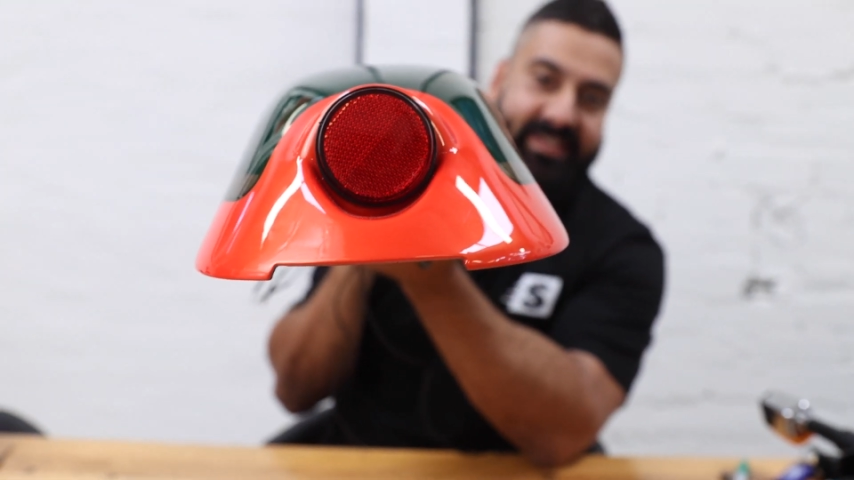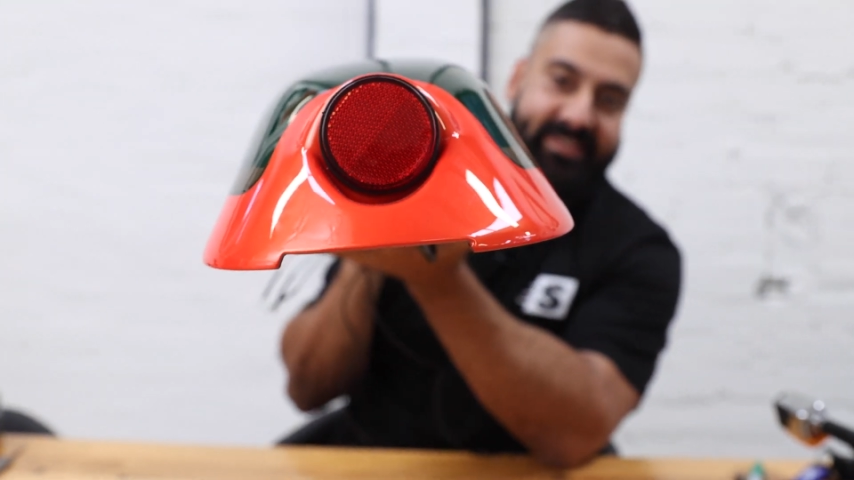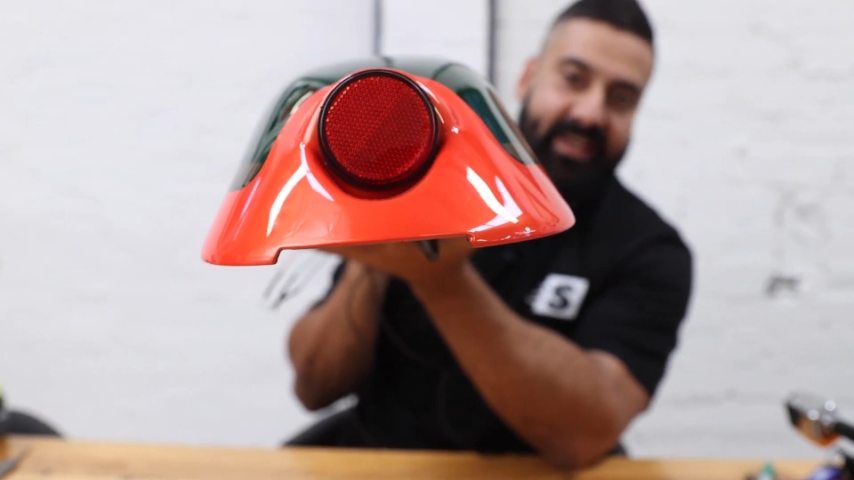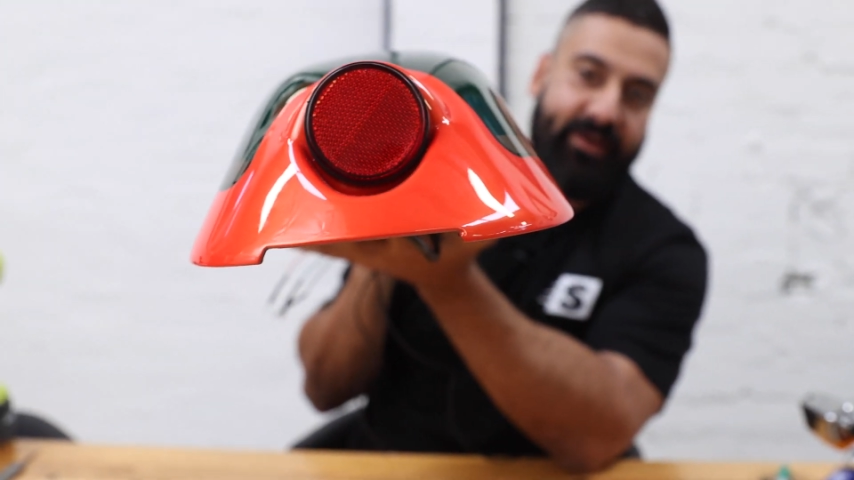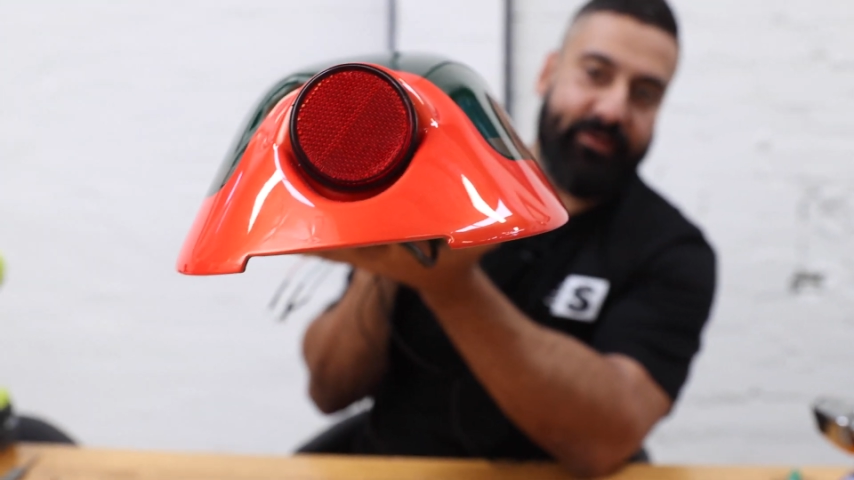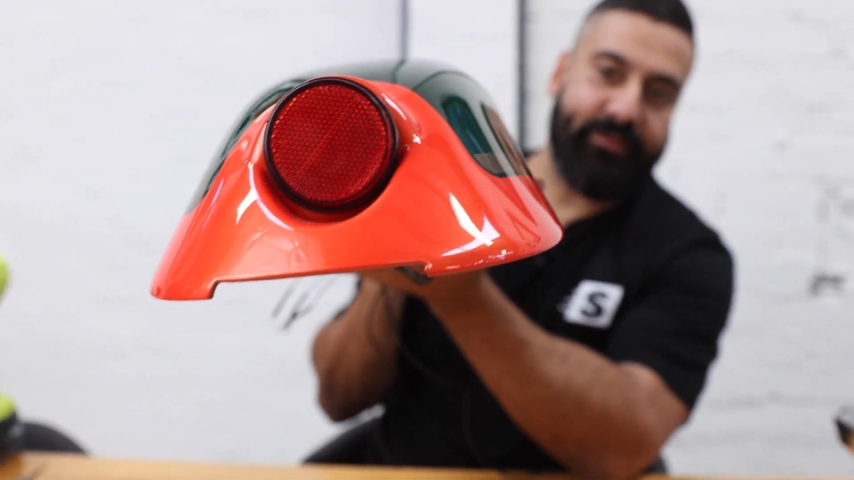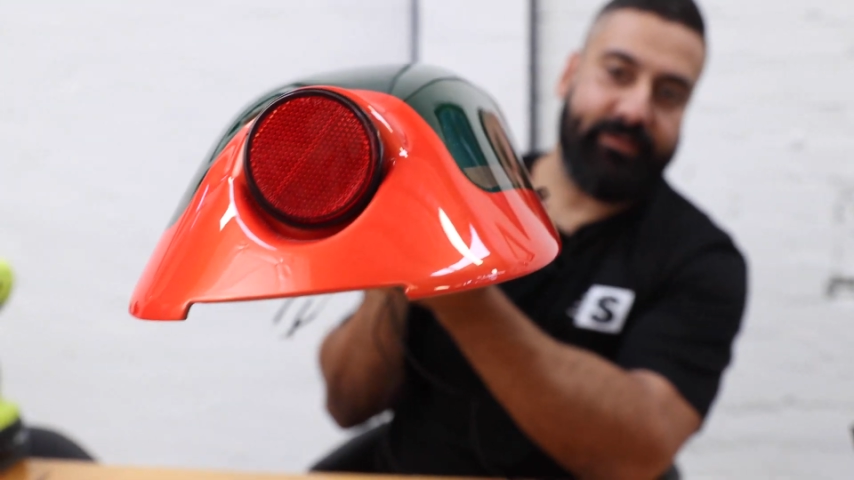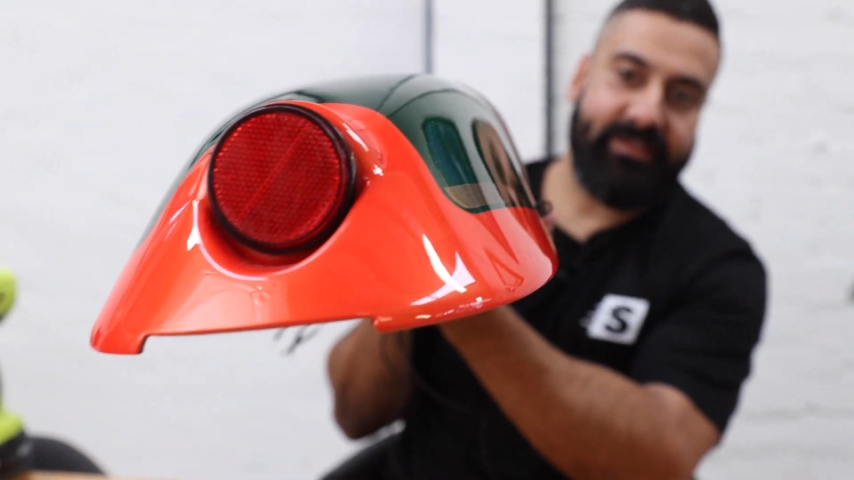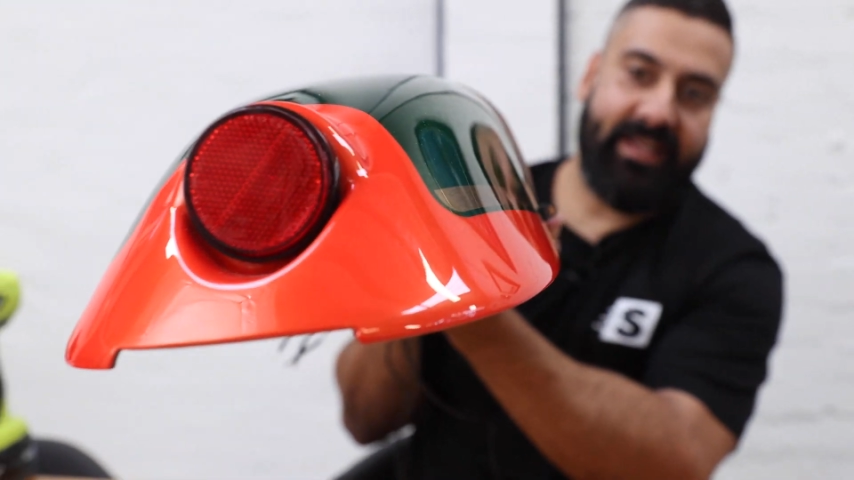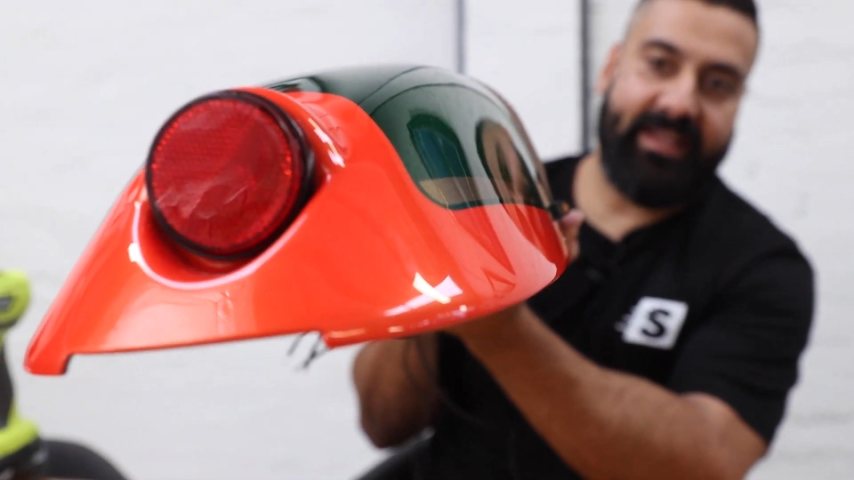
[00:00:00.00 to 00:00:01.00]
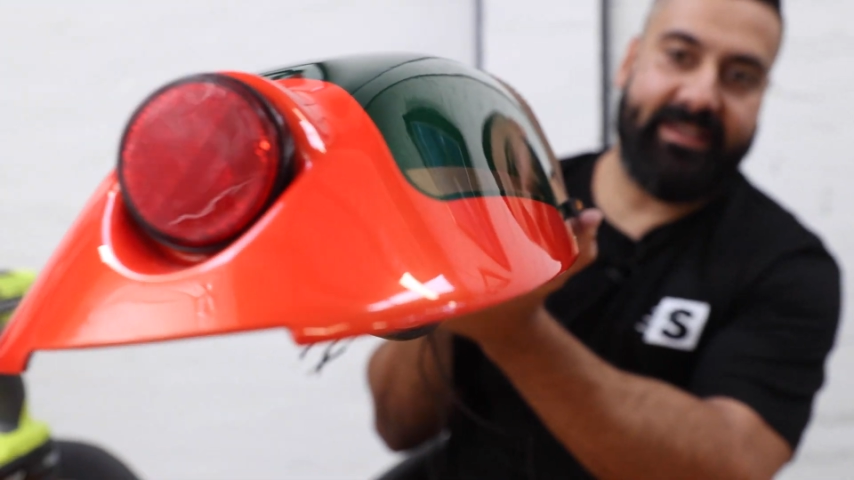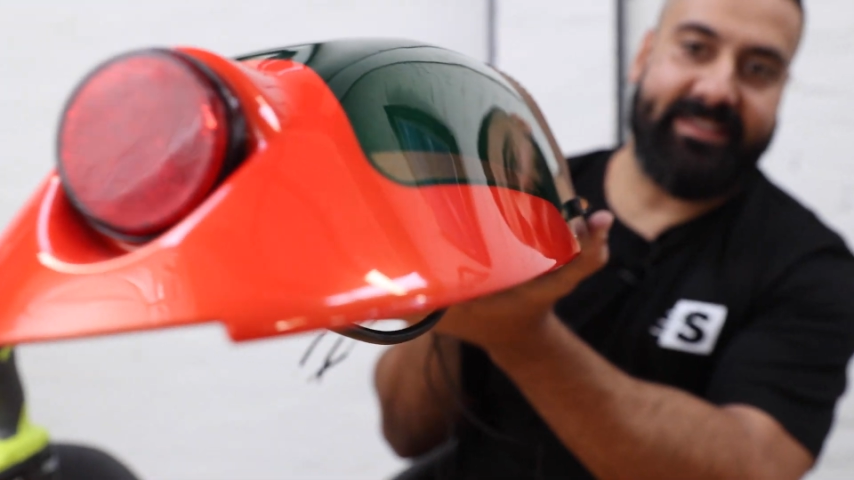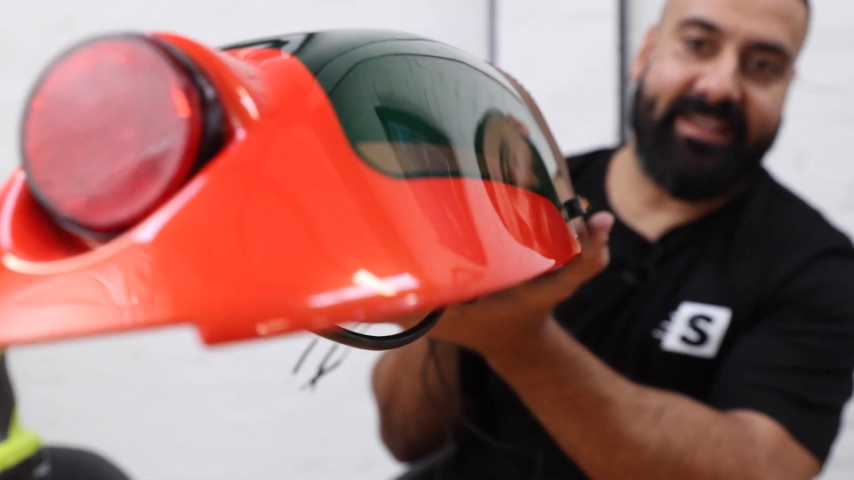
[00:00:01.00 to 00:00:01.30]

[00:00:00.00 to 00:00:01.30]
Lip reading: subtle, and